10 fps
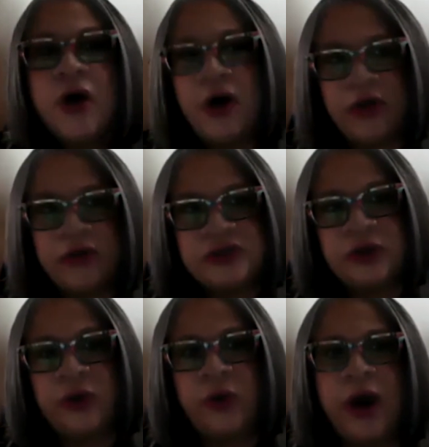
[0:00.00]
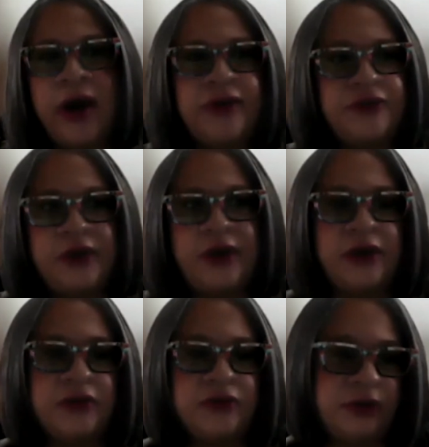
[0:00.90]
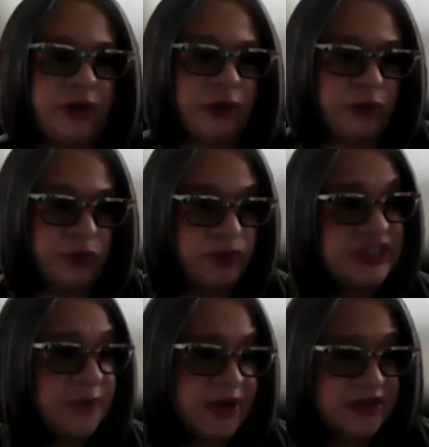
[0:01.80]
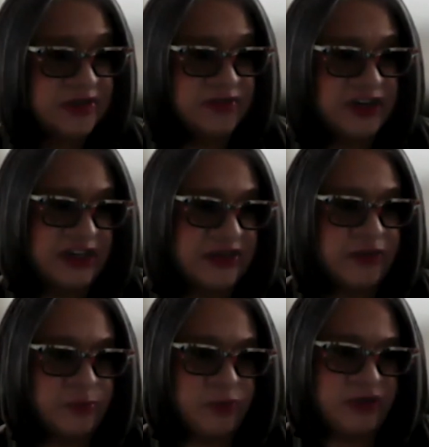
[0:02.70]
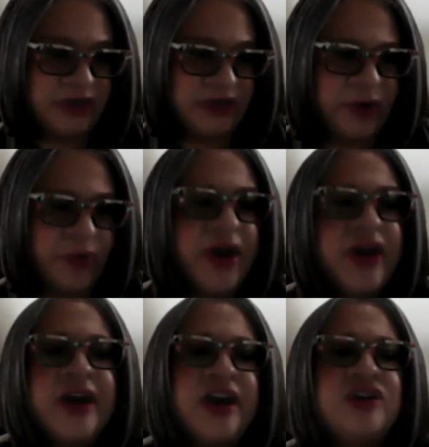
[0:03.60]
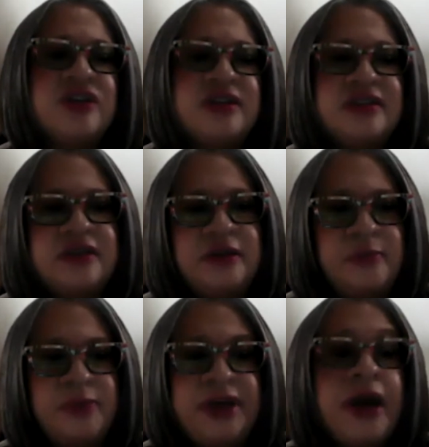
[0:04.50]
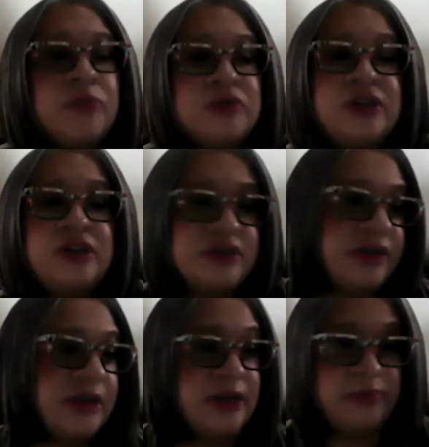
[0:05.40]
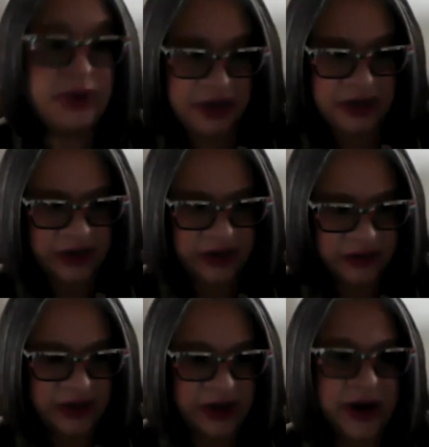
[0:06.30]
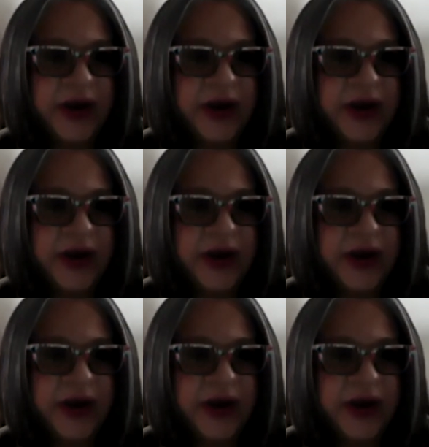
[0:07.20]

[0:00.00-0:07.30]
Also, I think the responsiveness of Boostlingo and just the being able to use it immediately